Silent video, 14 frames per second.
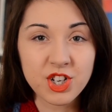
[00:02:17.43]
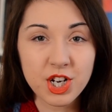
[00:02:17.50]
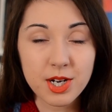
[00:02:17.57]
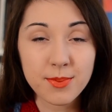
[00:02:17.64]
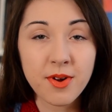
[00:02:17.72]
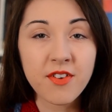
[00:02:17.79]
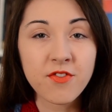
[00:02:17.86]

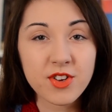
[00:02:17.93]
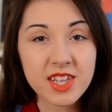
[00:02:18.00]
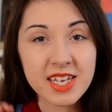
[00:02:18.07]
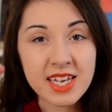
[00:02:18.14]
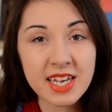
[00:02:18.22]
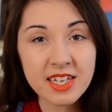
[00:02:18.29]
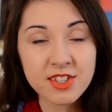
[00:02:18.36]
term for
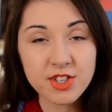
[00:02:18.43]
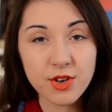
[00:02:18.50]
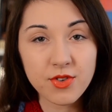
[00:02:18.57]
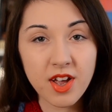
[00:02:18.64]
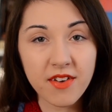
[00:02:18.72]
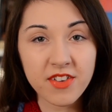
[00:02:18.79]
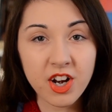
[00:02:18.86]
the
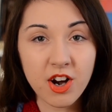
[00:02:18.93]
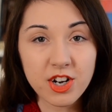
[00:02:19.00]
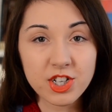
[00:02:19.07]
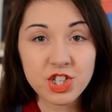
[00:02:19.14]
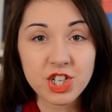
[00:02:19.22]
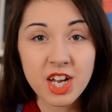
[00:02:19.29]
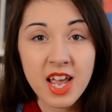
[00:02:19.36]
keystone of an
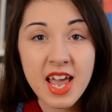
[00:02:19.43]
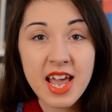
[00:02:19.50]
arch.